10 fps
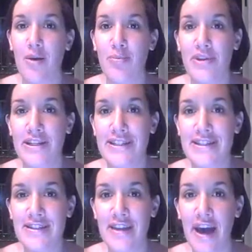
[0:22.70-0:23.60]
up? It's
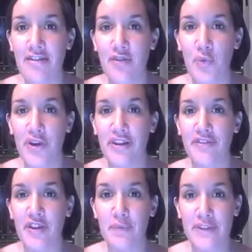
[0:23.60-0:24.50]
Steph
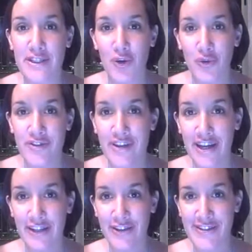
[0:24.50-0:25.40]
with
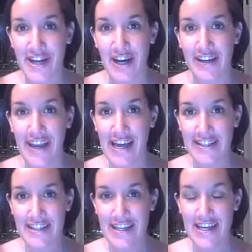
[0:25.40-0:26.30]

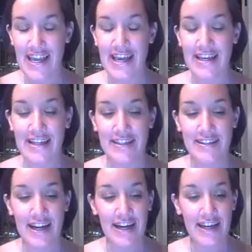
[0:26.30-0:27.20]
flipthiswholesaler.net,
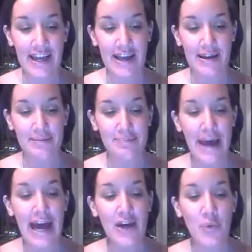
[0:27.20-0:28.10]
and I am
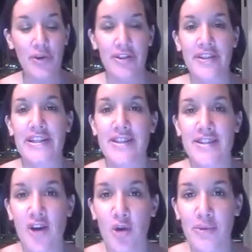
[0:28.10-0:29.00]
back with
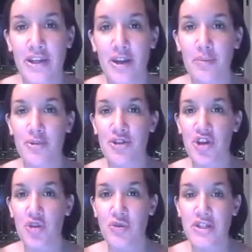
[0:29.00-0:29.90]
installment number
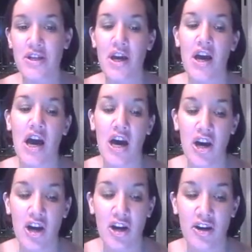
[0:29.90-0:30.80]
dose
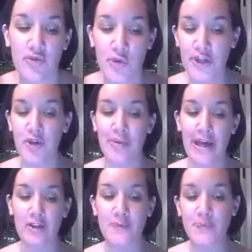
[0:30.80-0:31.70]
of reader
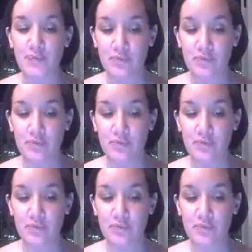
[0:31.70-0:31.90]
mail.